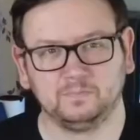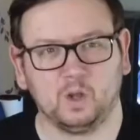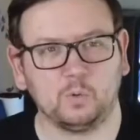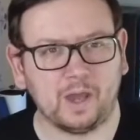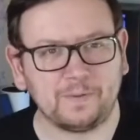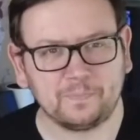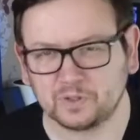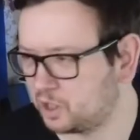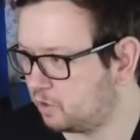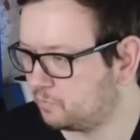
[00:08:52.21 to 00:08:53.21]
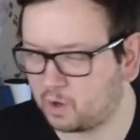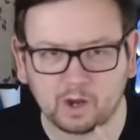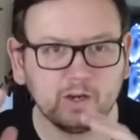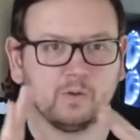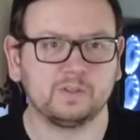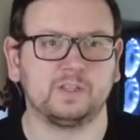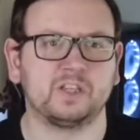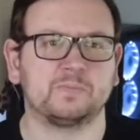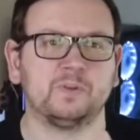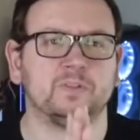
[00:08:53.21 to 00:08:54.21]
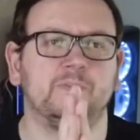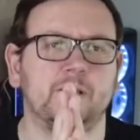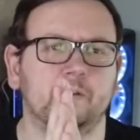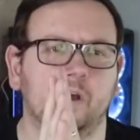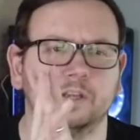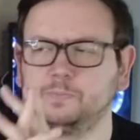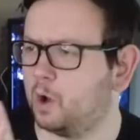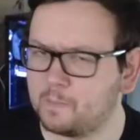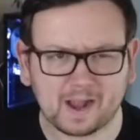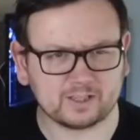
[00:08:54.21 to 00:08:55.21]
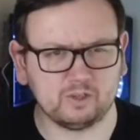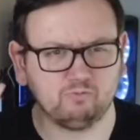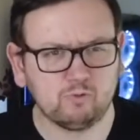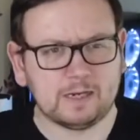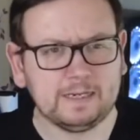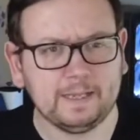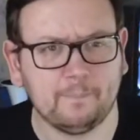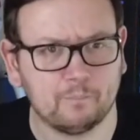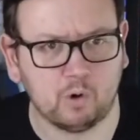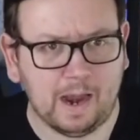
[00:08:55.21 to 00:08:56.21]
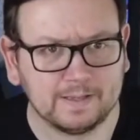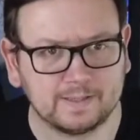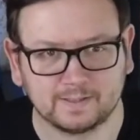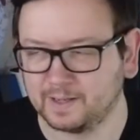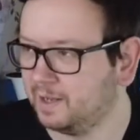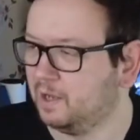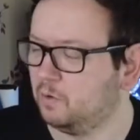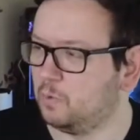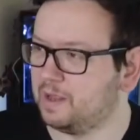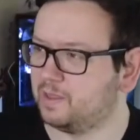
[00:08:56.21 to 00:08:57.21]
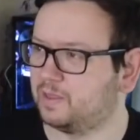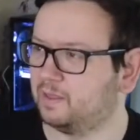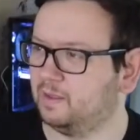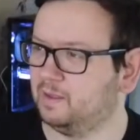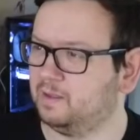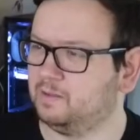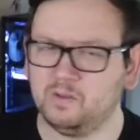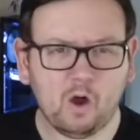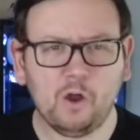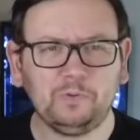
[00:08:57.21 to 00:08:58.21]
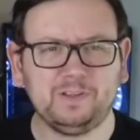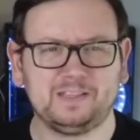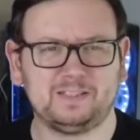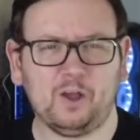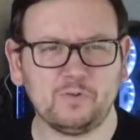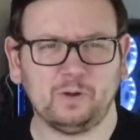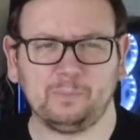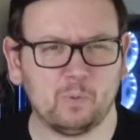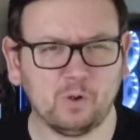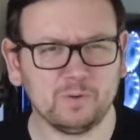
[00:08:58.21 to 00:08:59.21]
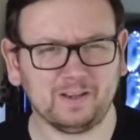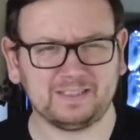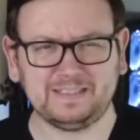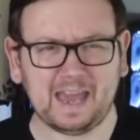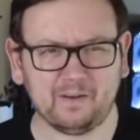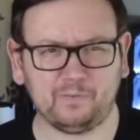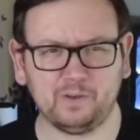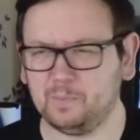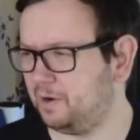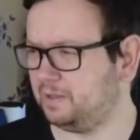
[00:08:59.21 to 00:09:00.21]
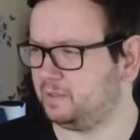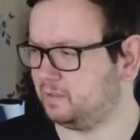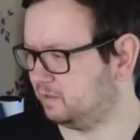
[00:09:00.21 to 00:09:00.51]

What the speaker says: Okay, so I know this is a sponsored video, guys, but I'm actually really impressed with not only this light ring, but what you actually get for your money.